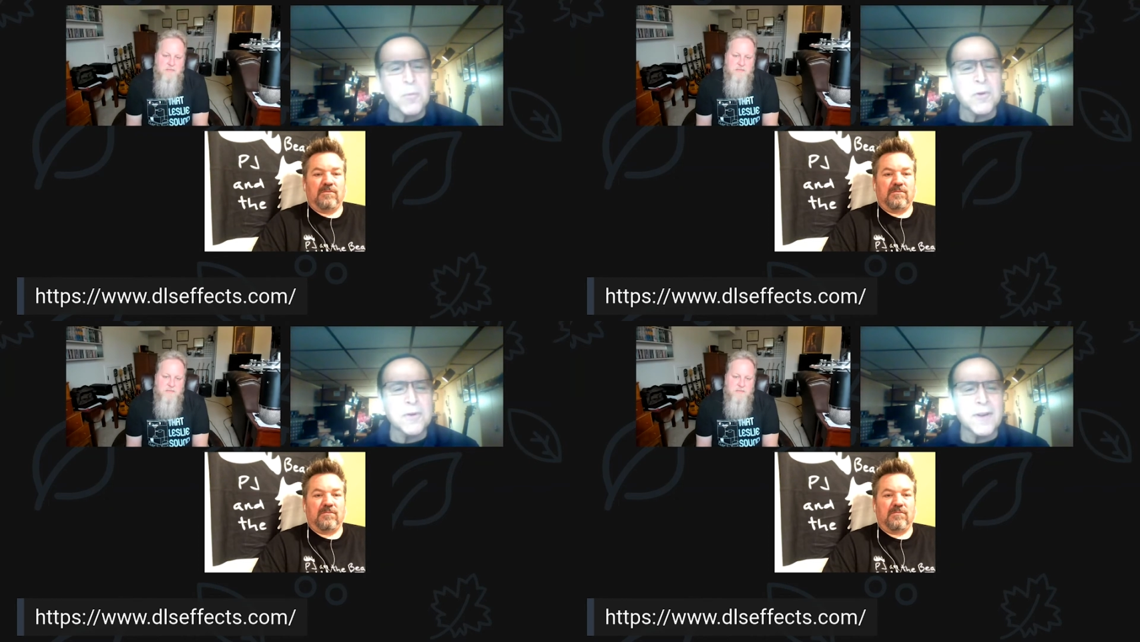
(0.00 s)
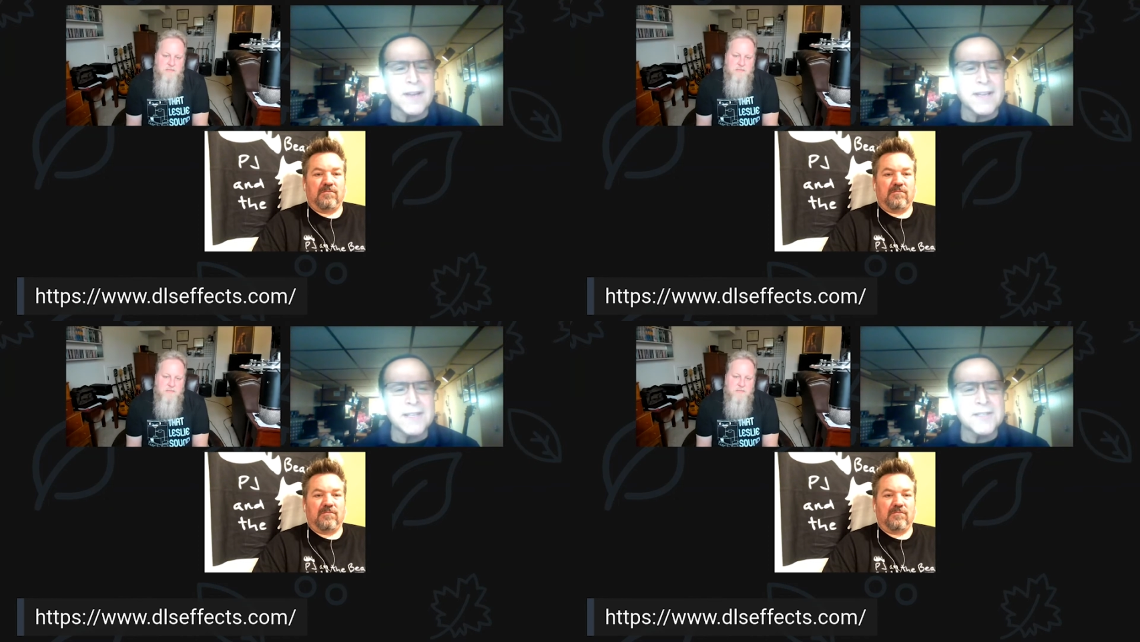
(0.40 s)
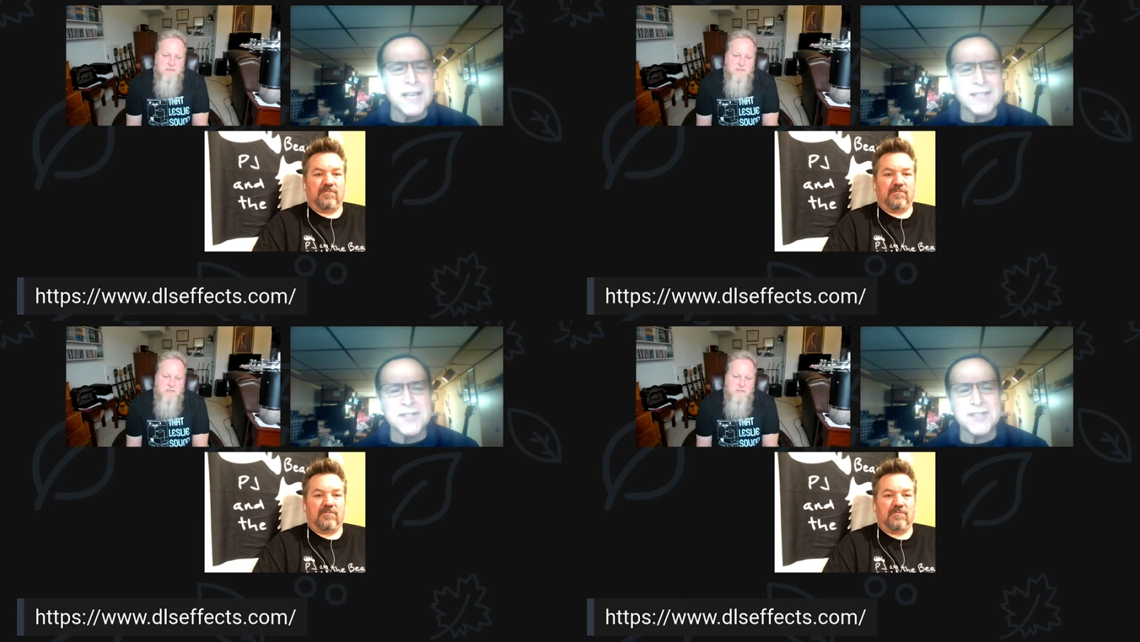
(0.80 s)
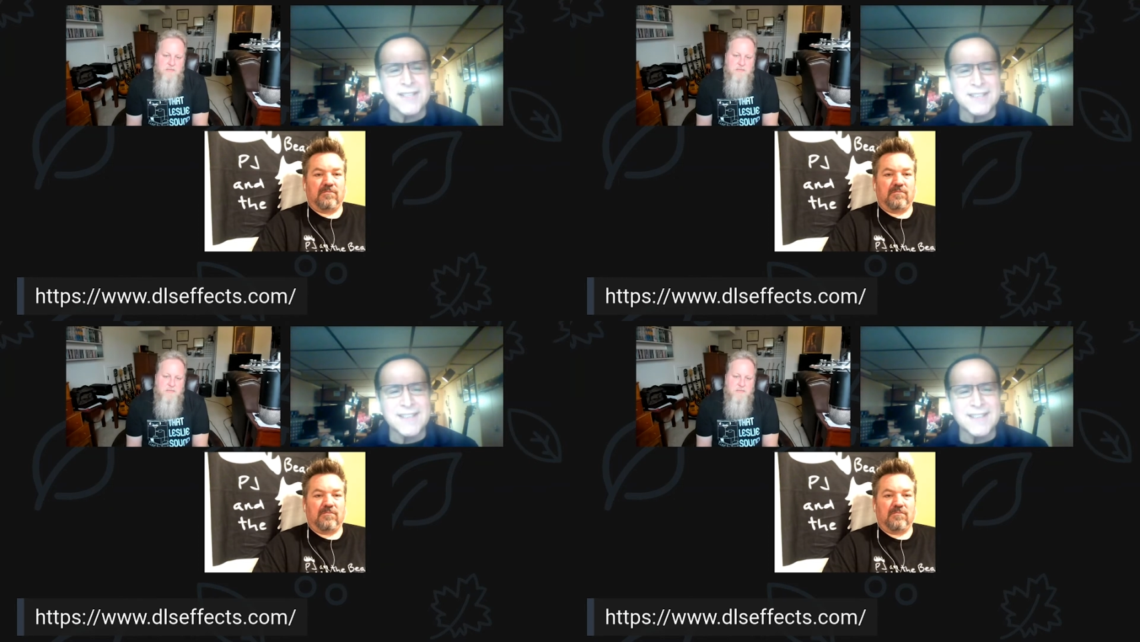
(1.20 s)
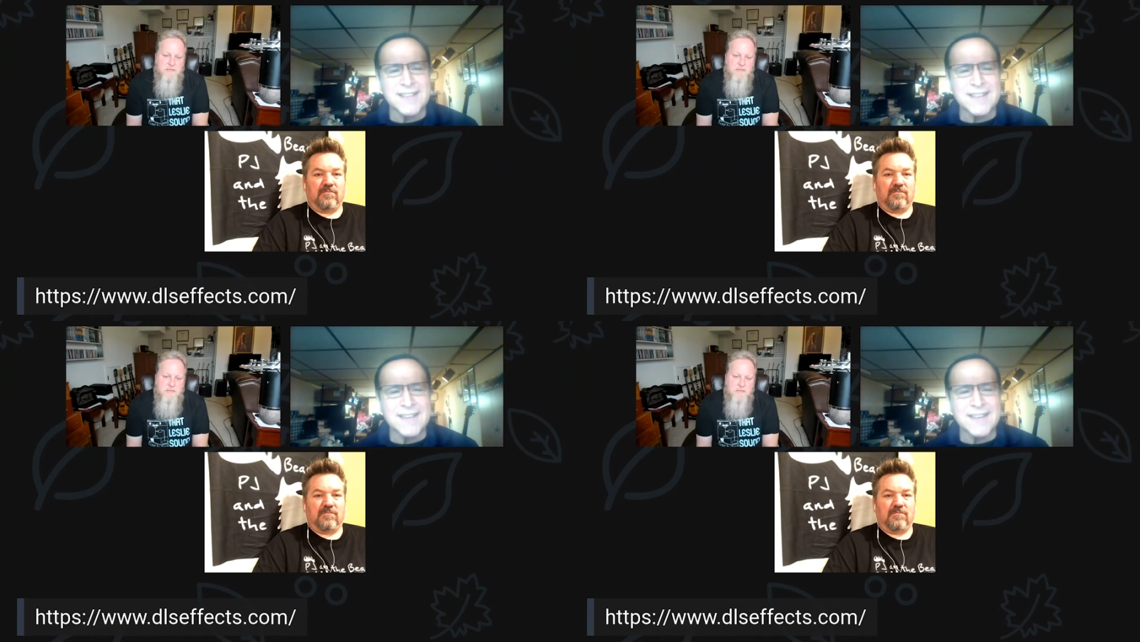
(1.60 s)
Speaker 1: more uh, intense
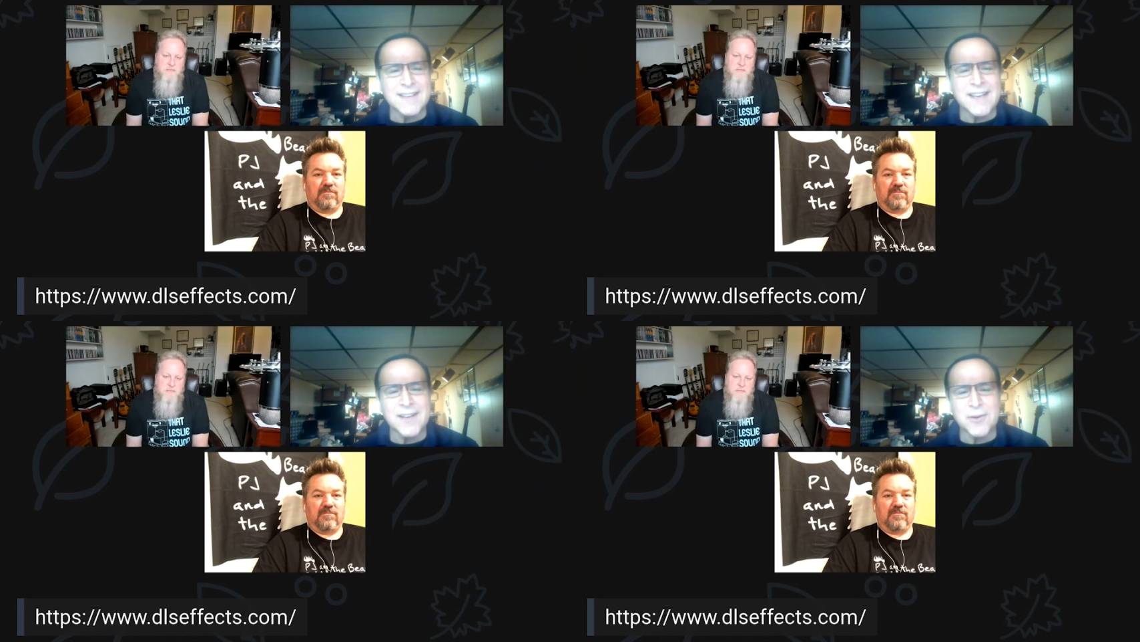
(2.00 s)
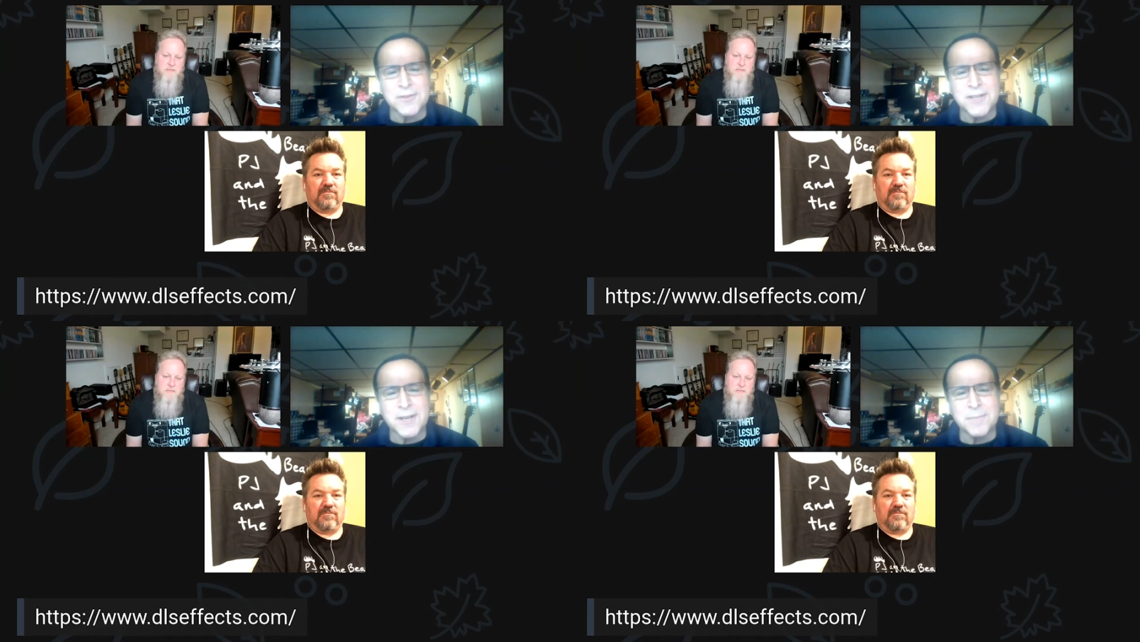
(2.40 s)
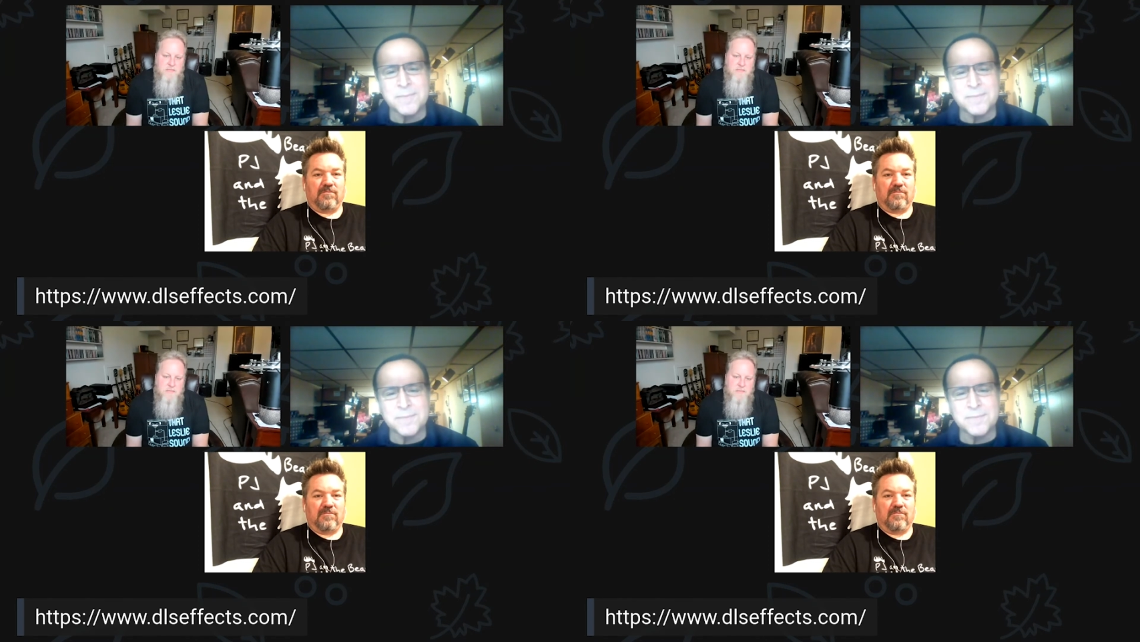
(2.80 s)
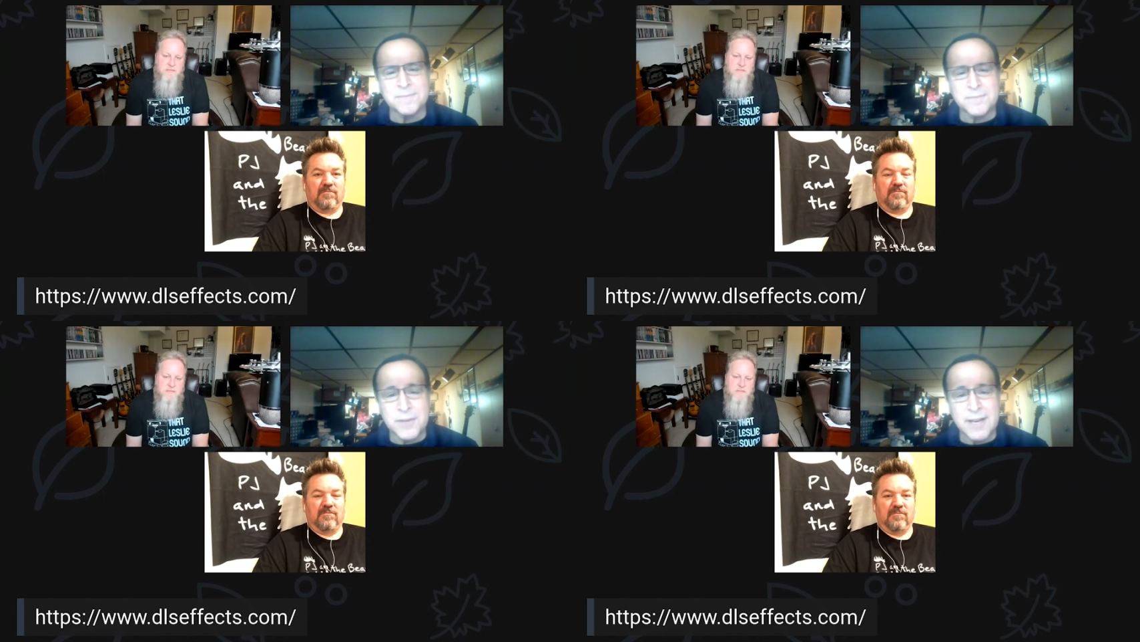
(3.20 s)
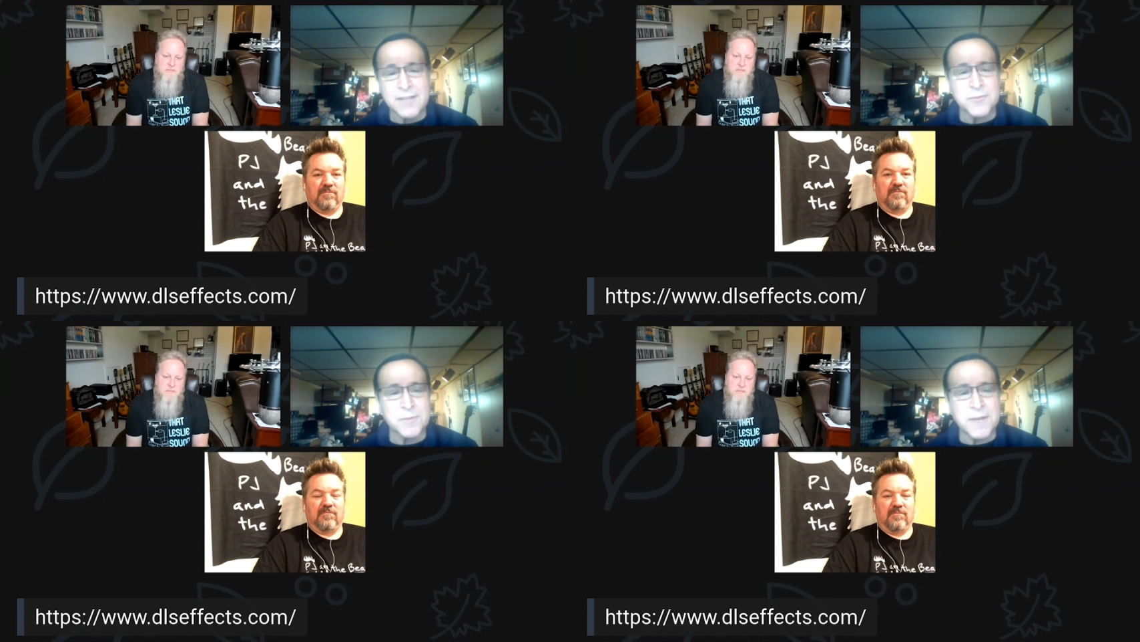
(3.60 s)
uh, echo type
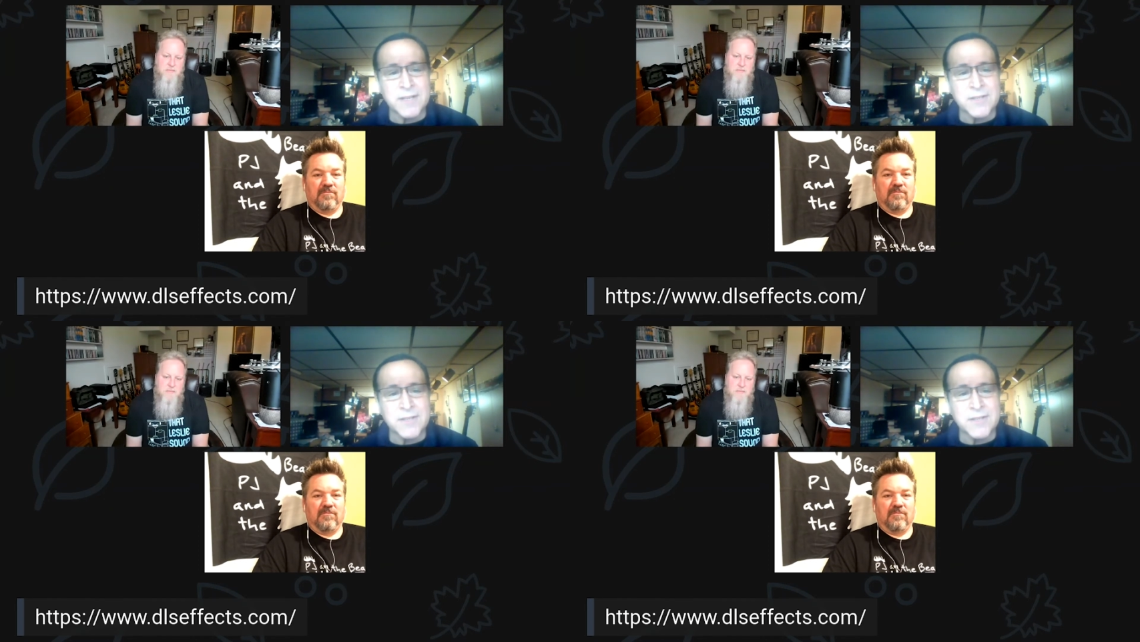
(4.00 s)
products with